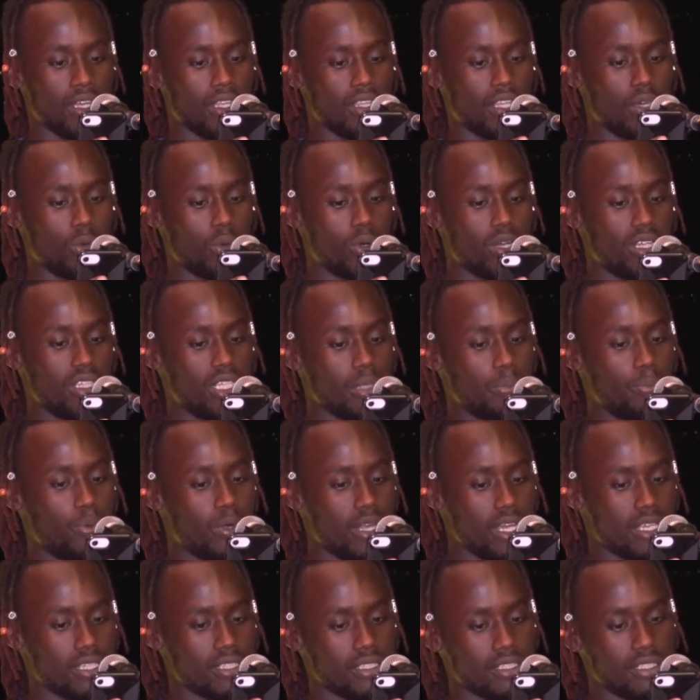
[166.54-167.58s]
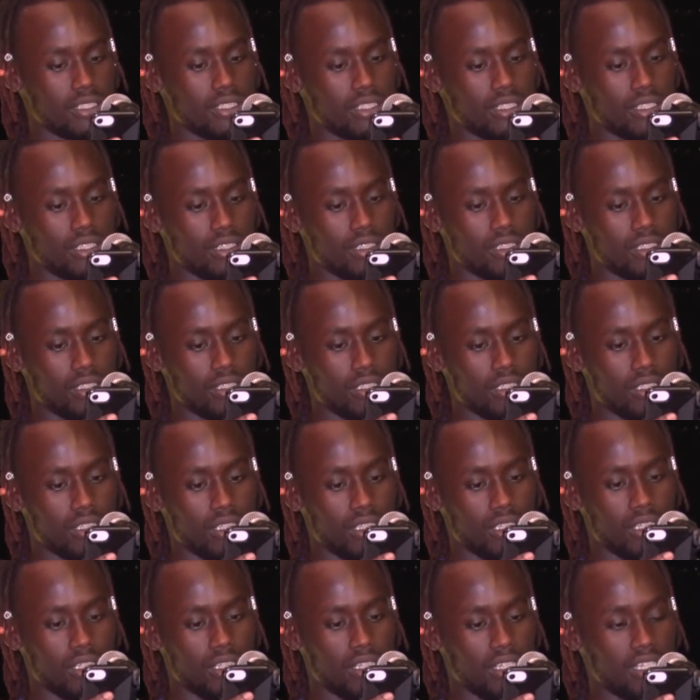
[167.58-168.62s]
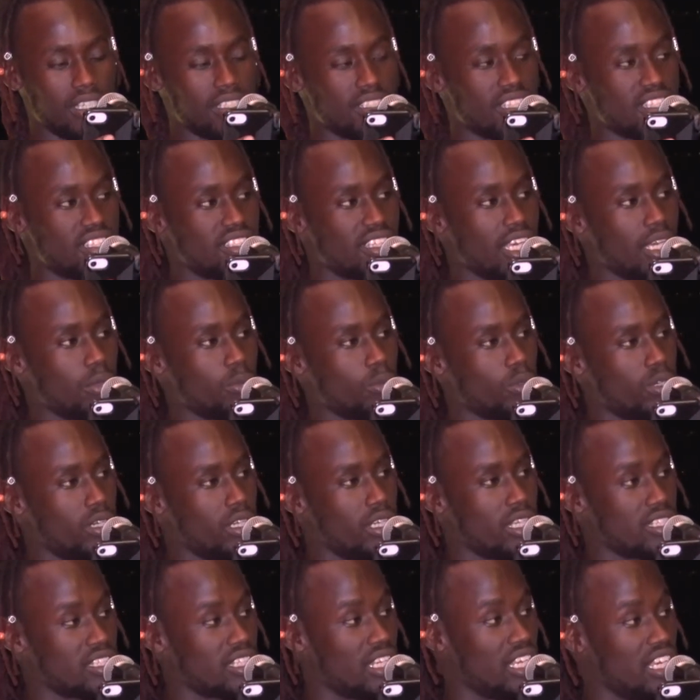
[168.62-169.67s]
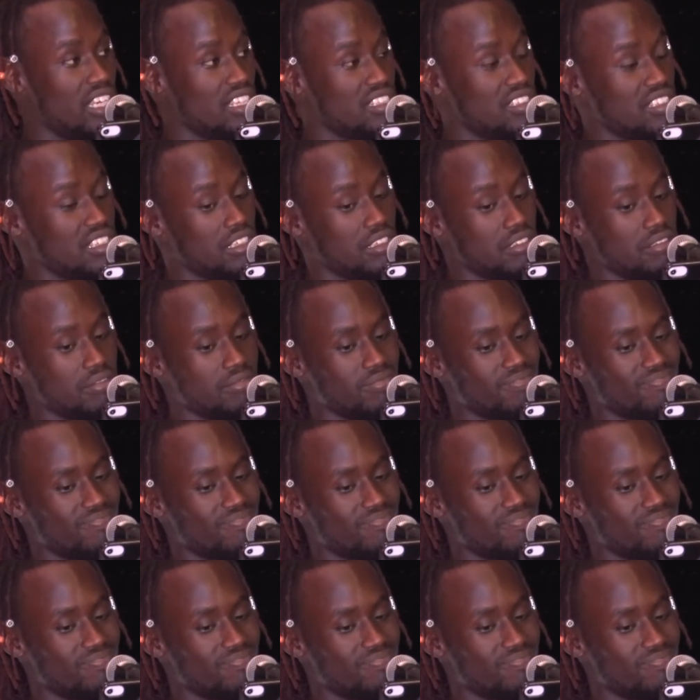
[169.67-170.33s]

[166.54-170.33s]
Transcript: The word depressed is the same word as lazy.